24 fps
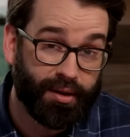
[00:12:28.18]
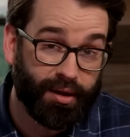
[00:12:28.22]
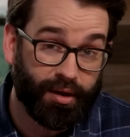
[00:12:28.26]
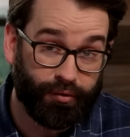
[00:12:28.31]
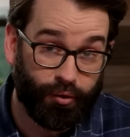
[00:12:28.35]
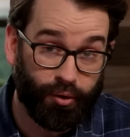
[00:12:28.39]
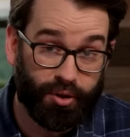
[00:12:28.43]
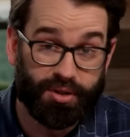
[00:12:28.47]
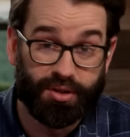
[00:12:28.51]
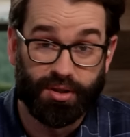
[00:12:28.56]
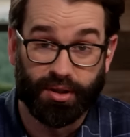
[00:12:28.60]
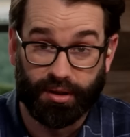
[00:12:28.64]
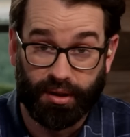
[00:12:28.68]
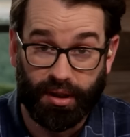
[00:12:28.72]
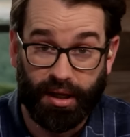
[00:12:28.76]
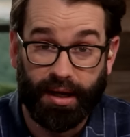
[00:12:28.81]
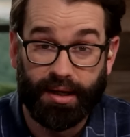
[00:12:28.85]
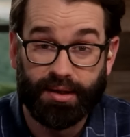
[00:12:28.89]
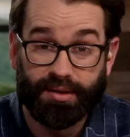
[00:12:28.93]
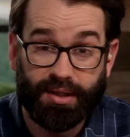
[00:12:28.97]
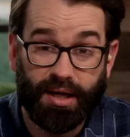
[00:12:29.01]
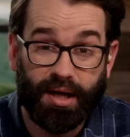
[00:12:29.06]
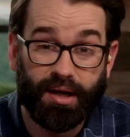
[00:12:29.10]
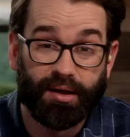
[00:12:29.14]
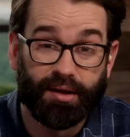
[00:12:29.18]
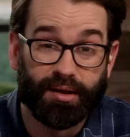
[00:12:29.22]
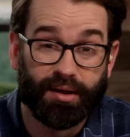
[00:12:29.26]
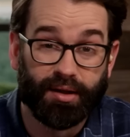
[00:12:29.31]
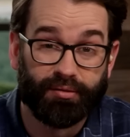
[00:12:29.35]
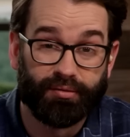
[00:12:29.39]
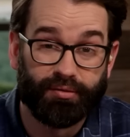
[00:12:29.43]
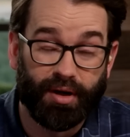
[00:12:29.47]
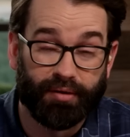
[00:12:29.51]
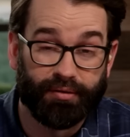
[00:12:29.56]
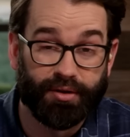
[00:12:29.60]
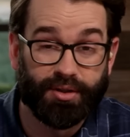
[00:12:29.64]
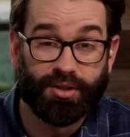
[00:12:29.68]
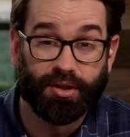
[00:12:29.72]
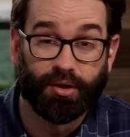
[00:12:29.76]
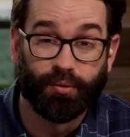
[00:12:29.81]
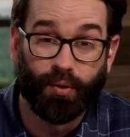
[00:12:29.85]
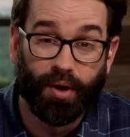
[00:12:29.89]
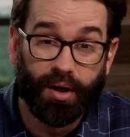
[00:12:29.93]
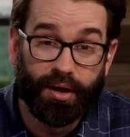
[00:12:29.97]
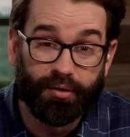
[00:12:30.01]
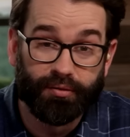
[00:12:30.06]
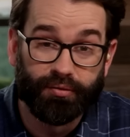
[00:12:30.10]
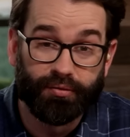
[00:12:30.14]
And of course, the clientele of every
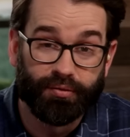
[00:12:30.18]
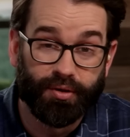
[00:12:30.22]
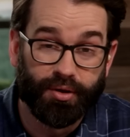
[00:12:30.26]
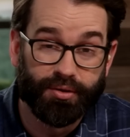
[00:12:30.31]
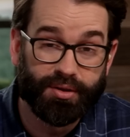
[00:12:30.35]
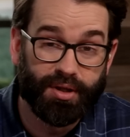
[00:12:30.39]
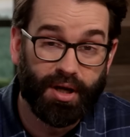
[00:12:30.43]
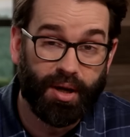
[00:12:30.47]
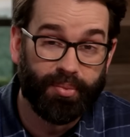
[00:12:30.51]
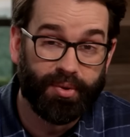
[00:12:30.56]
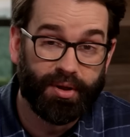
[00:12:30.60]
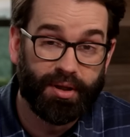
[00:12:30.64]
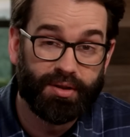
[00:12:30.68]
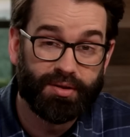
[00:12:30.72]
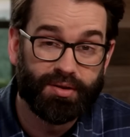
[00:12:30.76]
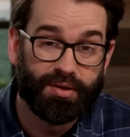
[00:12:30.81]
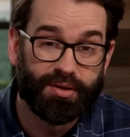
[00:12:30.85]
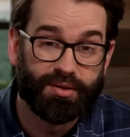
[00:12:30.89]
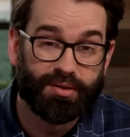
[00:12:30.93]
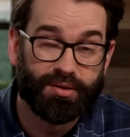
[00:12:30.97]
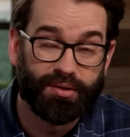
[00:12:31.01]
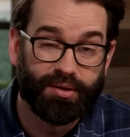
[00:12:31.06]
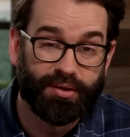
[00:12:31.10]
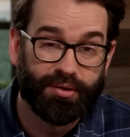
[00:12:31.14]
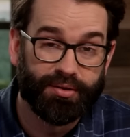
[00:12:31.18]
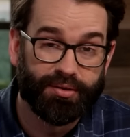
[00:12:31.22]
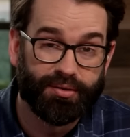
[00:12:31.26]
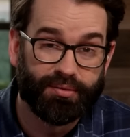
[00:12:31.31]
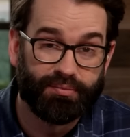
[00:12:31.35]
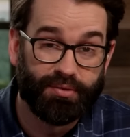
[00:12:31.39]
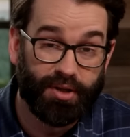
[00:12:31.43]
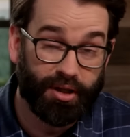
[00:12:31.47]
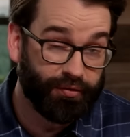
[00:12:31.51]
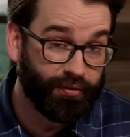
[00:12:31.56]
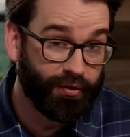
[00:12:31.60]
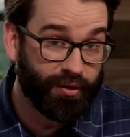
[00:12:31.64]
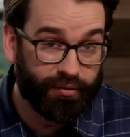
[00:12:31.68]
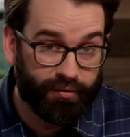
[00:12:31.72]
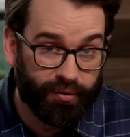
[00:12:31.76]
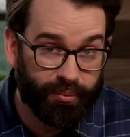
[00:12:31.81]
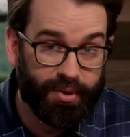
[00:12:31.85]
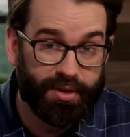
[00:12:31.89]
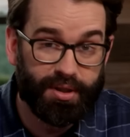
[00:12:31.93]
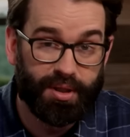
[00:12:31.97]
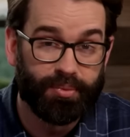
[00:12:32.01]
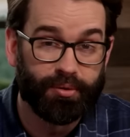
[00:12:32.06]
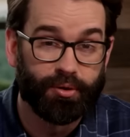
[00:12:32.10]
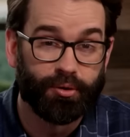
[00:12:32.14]
single one of those companies is different
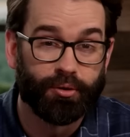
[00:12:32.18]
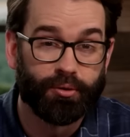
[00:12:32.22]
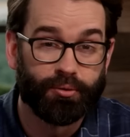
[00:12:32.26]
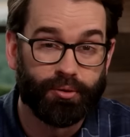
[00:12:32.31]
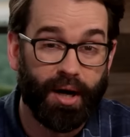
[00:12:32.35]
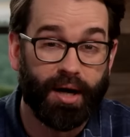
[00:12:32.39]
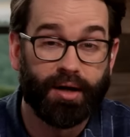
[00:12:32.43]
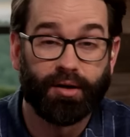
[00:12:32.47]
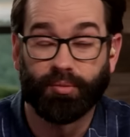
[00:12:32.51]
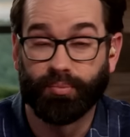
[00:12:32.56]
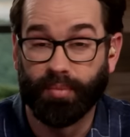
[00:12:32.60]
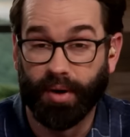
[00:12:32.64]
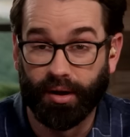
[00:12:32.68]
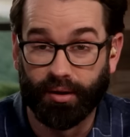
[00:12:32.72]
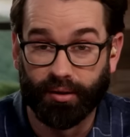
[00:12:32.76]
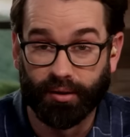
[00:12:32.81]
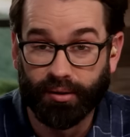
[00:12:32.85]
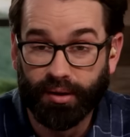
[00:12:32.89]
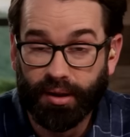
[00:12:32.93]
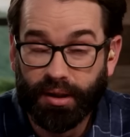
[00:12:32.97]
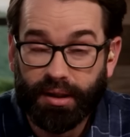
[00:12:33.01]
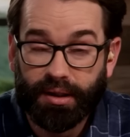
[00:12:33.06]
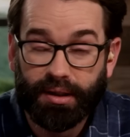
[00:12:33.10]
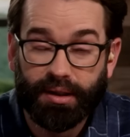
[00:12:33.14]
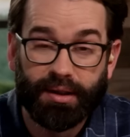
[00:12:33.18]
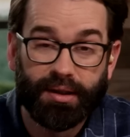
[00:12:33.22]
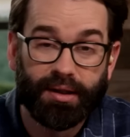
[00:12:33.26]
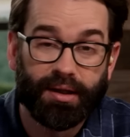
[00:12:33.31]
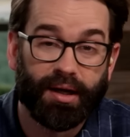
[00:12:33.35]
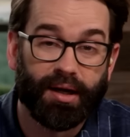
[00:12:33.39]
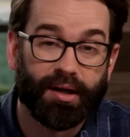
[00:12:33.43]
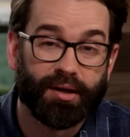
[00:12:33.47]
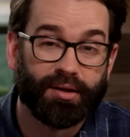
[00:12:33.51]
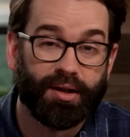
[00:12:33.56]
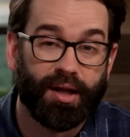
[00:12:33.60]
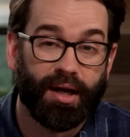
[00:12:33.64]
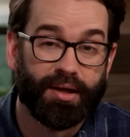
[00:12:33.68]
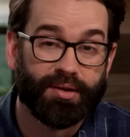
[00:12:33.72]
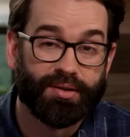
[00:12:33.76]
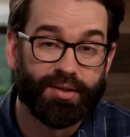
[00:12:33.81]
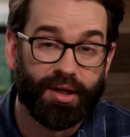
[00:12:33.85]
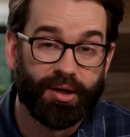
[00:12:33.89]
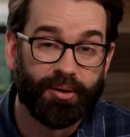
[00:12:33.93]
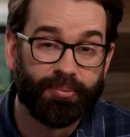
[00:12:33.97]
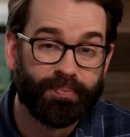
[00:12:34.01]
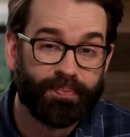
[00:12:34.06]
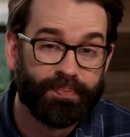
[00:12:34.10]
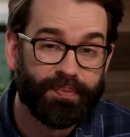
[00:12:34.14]
from the typical Cracker Barrel
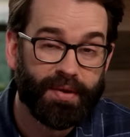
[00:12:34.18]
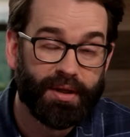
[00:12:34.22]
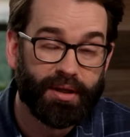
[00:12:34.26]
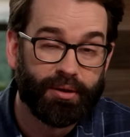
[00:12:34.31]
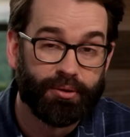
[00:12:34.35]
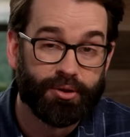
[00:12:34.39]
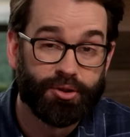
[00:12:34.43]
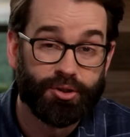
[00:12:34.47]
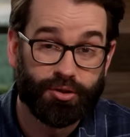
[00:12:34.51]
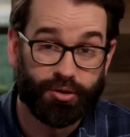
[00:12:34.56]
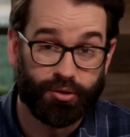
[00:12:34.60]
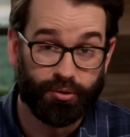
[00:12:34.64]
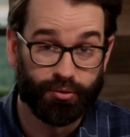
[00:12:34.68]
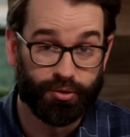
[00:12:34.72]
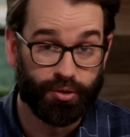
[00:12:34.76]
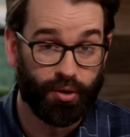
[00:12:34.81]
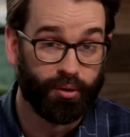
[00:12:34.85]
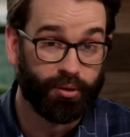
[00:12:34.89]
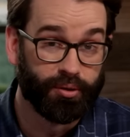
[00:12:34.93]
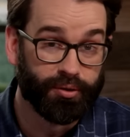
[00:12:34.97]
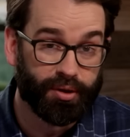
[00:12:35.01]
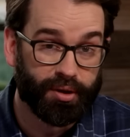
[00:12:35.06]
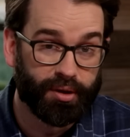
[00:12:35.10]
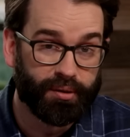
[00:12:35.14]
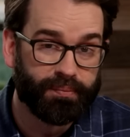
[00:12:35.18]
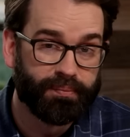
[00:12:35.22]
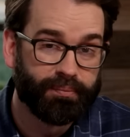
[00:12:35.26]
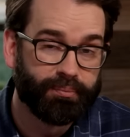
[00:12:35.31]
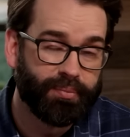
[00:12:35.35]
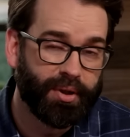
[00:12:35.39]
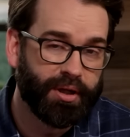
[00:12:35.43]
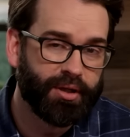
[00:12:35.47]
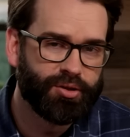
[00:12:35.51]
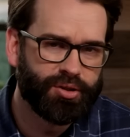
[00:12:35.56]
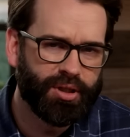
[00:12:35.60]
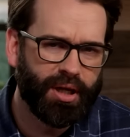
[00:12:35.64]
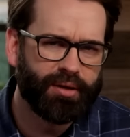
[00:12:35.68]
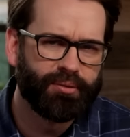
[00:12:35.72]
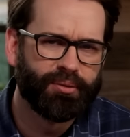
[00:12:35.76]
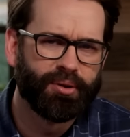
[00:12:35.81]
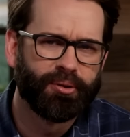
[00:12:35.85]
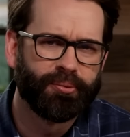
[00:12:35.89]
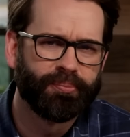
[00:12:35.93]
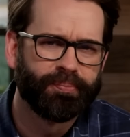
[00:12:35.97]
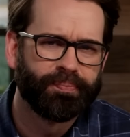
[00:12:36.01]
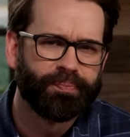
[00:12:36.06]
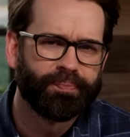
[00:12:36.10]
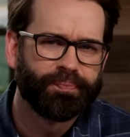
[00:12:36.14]
clientele, which skews older. But in
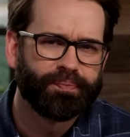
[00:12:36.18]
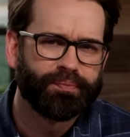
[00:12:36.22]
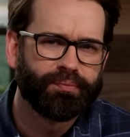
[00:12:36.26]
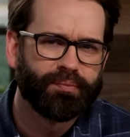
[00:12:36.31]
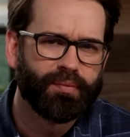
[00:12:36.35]
general,